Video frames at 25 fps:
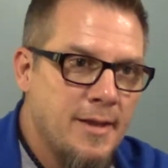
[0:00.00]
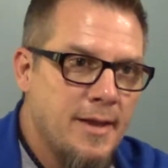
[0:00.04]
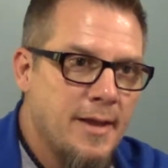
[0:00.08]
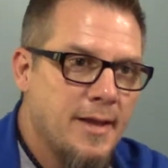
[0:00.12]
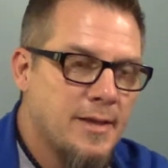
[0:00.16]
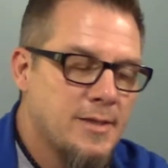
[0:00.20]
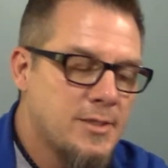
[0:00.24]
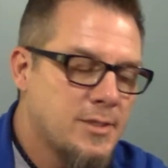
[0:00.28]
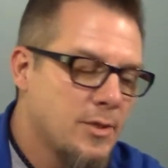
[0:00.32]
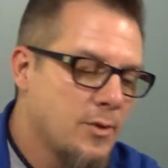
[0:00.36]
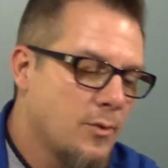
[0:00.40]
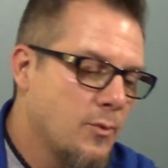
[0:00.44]

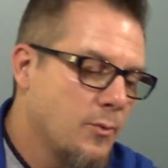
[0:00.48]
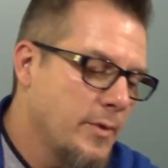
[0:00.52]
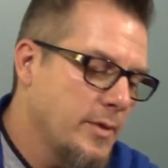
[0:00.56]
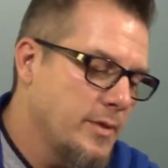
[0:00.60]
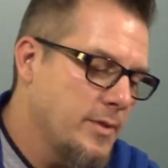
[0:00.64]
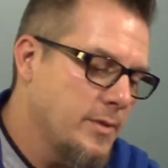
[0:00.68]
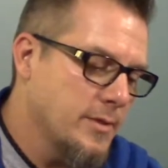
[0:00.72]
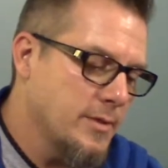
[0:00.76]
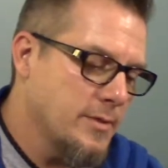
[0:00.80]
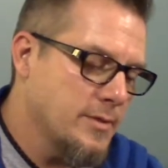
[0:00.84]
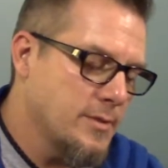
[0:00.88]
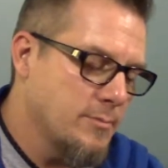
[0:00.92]
And so we
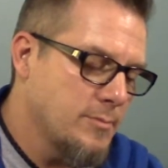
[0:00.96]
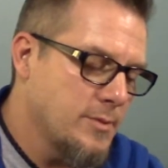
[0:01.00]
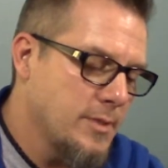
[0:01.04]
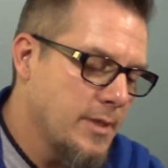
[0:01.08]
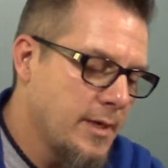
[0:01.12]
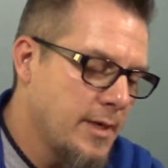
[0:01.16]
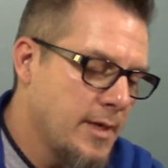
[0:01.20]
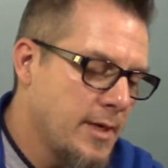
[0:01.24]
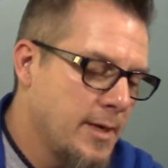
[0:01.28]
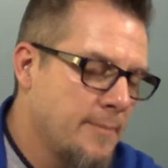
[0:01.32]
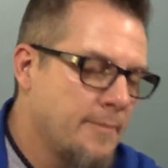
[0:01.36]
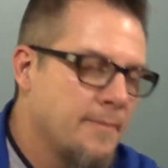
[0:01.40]
took some
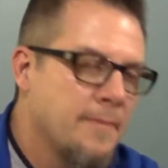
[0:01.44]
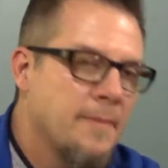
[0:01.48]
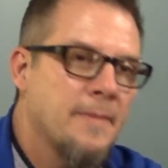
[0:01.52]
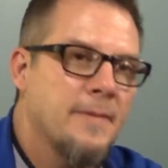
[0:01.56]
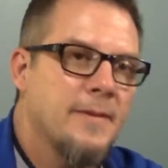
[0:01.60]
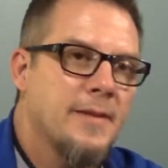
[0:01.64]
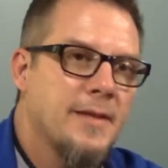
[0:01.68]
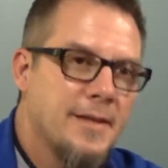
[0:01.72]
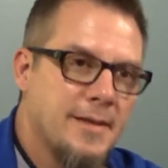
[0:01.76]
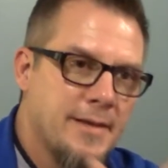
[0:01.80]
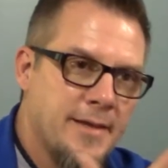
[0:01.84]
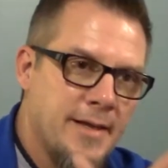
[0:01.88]
time
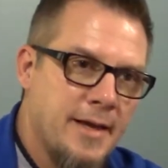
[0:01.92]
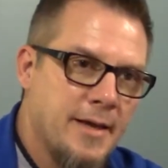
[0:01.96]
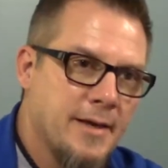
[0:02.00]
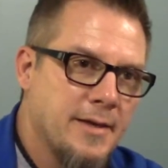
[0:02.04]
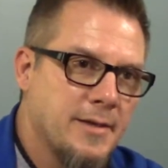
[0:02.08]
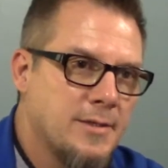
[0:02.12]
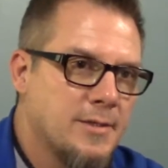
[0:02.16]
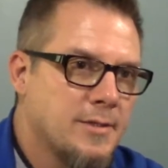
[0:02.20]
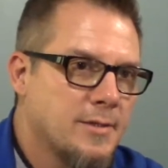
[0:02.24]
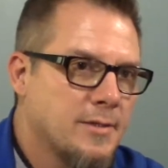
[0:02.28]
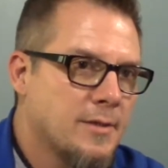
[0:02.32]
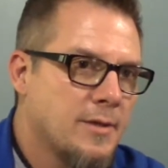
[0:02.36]
getting out
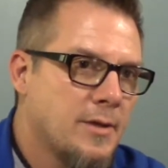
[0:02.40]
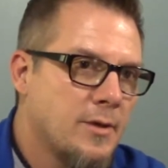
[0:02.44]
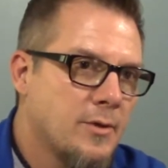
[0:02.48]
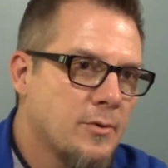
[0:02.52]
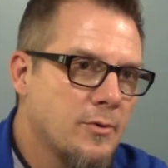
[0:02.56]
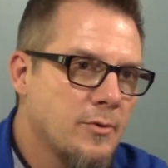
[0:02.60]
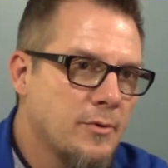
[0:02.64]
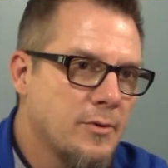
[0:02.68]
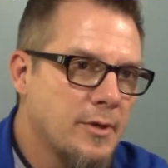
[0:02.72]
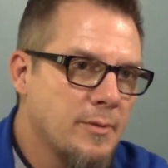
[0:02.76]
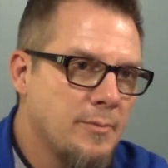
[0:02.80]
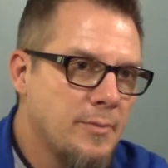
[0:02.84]
into the
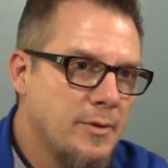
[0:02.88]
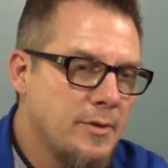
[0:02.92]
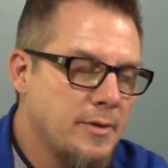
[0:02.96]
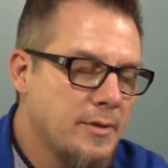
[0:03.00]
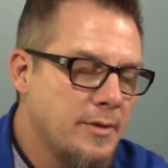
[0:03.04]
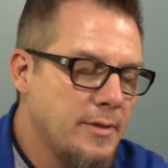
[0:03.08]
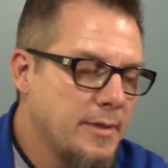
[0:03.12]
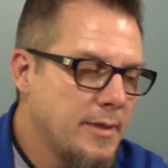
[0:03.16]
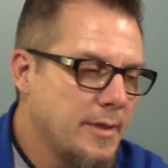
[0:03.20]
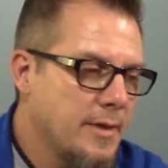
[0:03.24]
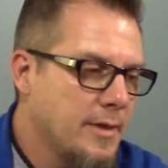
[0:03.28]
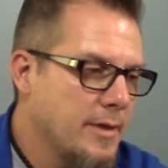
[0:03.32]
local
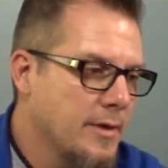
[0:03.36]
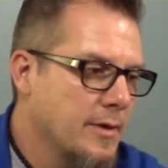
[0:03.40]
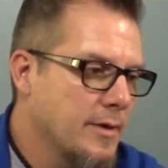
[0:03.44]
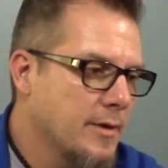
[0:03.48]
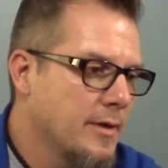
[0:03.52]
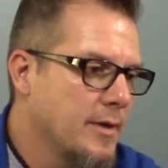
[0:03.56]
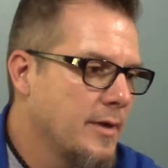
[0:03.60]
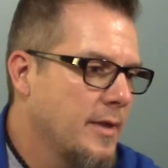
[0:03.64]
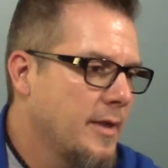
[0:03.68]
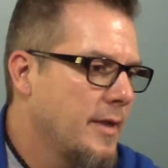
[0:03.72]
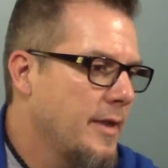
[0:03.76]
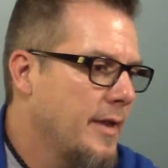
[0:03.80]
community
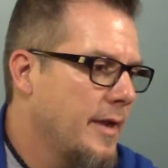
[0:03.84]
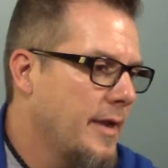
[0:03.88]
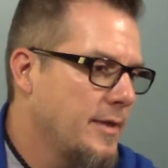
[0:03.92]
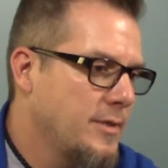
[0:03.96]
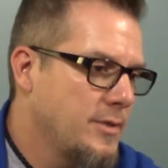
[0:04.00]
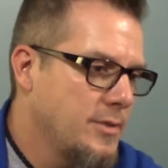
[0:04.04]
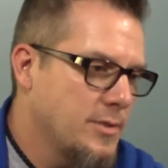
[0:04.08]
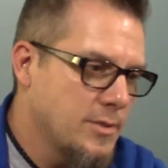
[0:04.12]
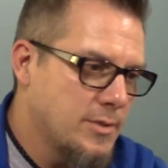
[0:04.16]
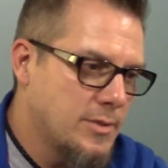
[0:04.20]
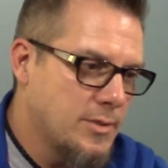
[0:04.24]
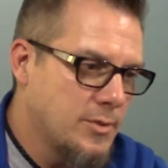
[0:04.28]
here
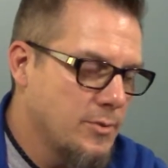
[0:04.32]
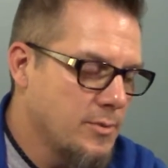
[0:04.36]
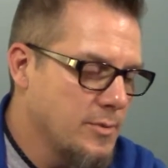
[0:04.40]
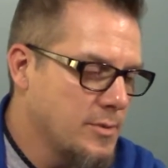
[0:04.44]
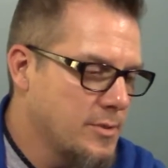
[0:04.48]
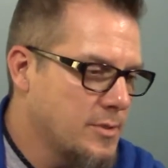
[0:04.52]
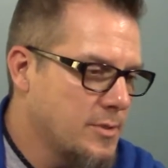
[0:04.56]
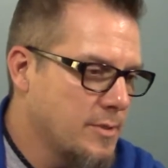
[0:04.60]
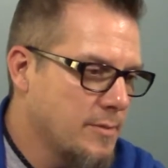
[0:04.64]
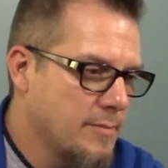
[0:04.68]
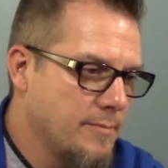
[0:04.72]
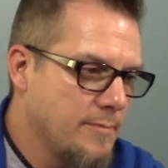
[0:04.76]
and just doing
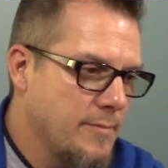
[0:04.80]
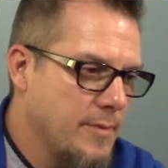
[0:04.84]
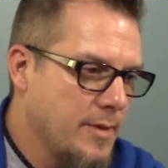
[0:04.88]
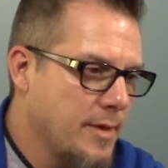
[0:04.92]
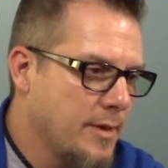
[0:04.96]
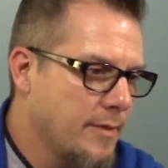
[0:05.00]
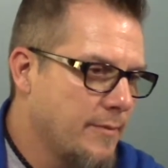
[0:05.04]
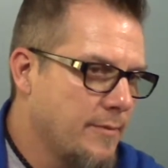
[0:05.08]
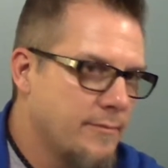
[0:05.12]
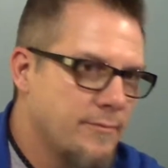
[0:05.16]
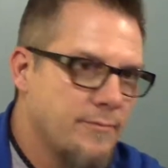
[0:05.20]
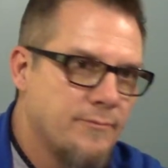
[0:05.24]

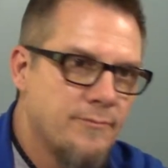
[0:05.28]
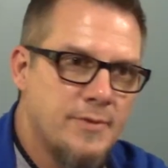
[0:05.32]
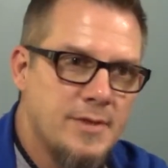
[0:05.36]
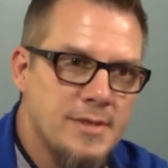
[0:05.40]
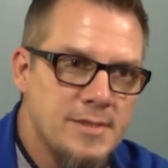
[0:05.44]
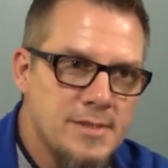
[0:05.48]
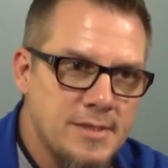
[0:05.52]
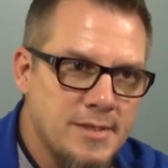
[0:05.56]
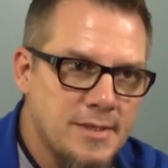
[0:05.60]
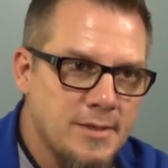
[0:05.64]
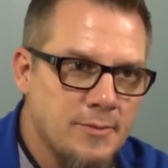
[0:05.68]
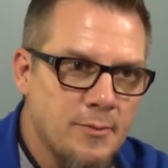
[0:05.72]
some
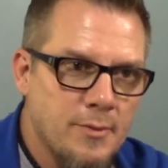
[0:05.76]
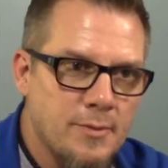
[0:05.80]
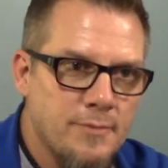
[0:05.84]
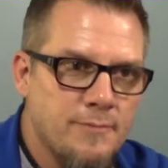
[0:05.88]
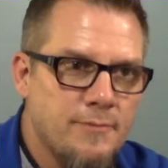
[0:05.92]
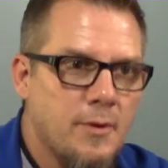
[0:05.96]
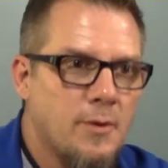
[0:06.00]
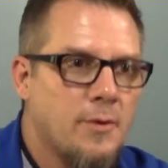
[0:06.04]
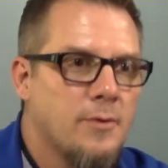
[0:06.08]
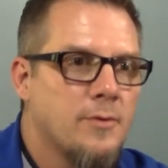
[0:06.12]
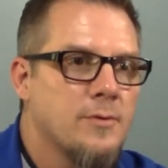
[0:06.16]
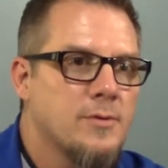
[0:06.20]
visiting with
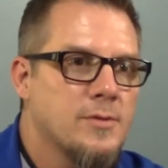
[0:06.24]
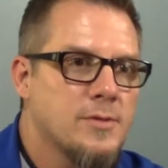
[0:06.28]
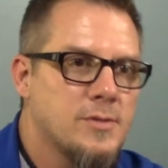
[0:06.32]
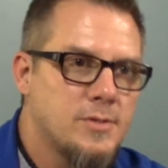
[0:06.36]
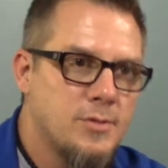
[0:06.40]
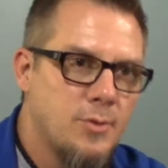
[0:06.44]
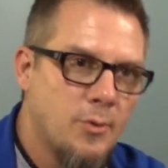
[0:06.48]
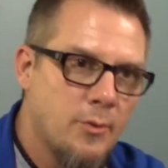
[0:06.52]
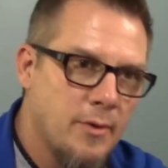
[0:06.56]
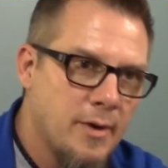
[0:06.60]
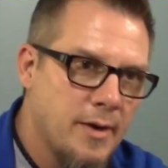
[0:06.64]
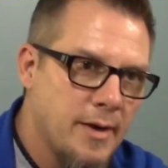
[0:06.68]
folks,
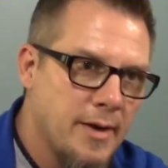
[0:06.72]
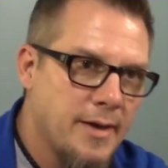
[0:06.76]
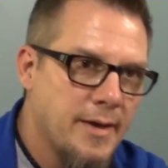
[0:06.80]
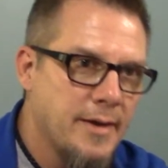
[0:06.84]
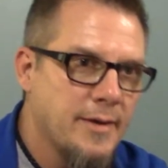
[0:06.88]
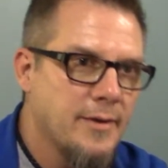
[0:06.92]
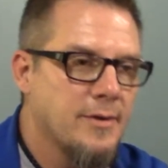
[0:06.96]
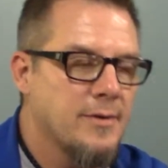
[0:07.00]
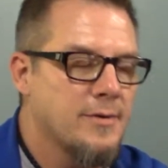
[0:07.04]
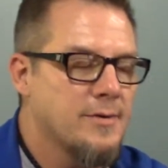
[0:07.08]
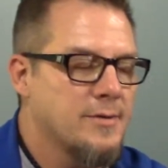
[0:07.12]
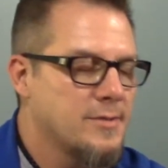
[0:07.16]
door
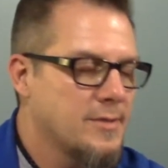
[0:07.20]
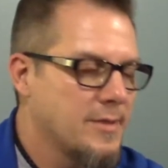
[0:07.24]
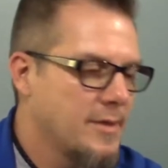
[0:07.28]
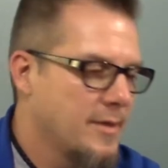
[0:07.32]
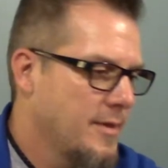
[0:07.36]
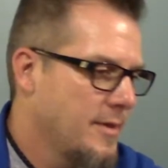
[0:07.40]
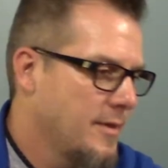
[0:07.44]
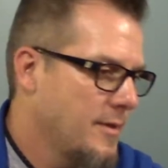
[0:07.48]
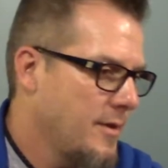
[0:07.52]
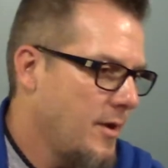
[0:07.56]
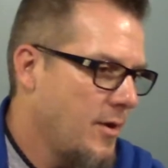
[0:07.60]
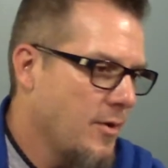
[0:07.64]
hangers,
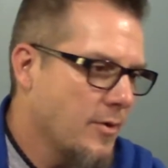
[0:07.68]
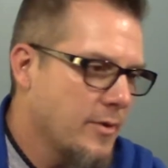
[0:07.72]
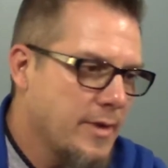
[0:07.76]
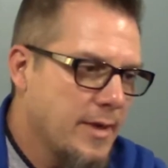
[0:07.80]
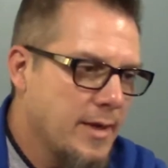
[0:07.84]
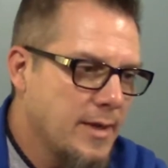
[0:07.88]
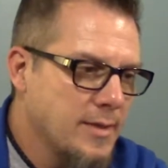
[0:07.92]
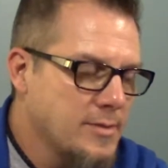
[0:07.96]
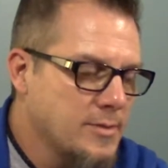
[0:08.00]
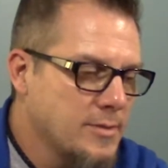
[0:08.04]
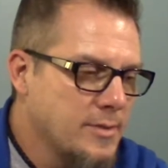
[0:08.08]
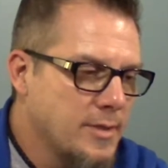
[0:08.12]
all
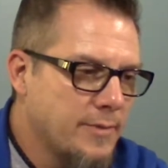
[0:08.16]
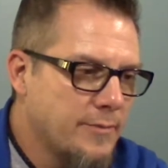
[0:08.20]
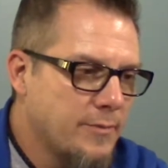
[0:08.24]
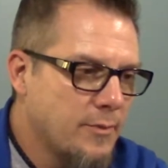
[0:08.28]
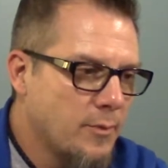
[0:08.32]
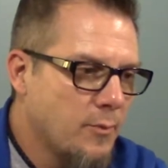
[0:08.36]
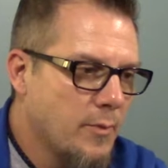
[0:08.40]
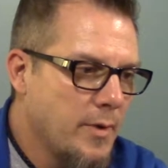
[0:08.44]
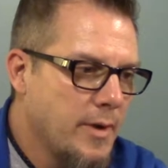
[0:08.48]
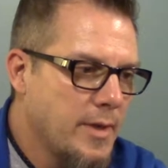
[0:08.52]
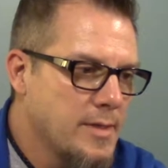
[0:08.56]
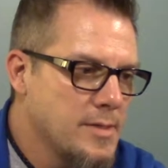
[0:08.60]
kinds of
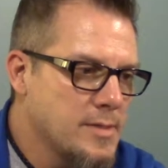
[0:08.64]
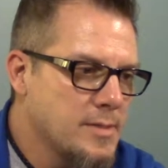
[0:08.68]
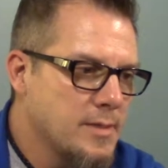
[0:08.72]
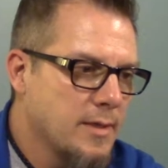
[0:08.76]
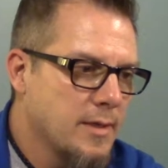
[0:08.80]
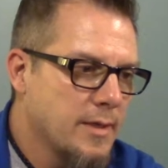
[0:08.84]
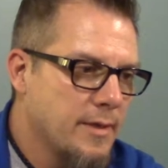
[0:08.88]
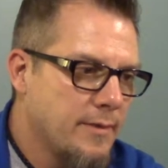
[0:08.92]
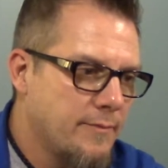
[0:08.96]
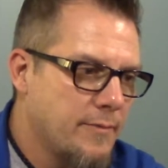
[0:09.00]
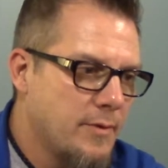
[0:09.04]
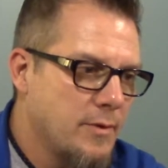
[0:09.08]
different ways to
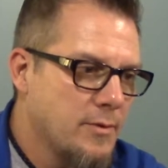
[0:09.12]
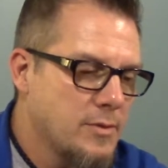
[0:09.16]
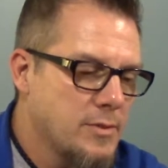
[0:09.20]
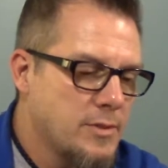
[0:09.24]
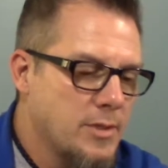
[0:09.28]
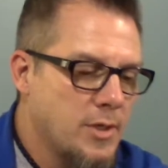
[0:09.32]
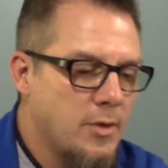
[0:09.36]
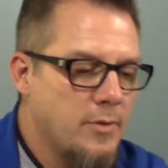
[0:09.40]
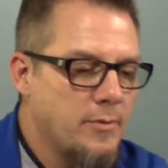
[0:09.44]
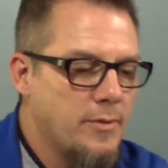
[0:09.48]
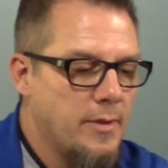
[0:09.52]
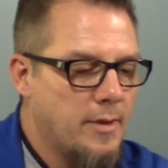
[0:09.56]
let folks
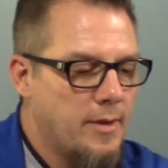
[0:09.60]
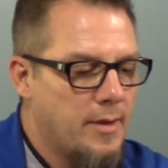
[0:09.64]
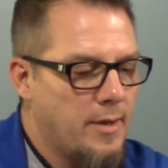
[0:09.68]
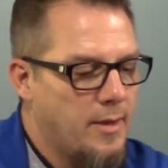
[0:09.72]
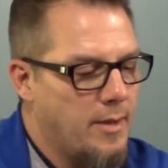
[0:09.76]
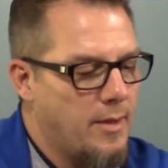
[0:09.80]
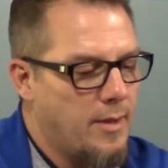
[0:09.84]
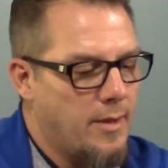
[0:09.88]
know that,